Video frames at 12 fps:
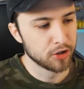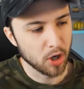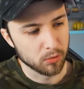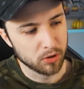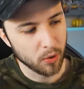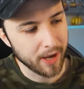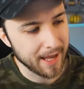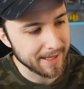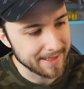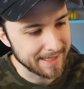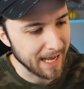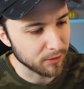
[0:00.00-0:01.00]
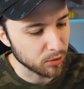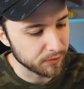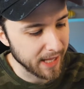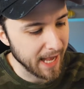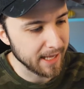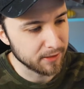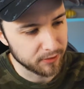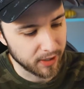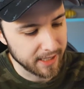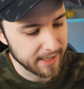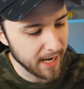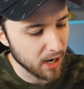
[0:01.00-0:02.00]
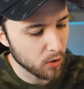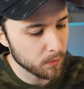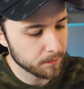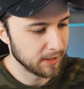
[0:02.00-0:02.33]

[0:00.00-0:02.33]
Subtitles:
So go ahead and download that right now.